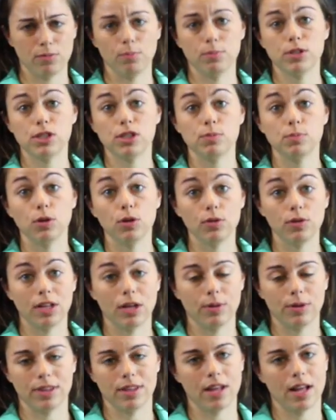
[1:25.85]

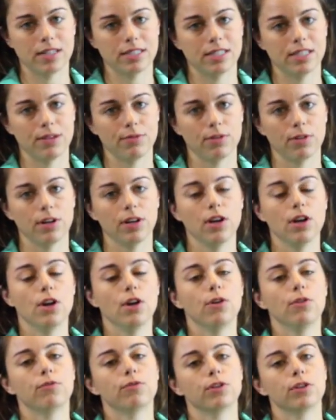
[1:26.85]
smoothie with lots of different
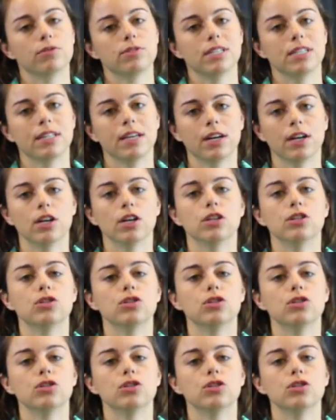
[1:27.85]
fruits in there,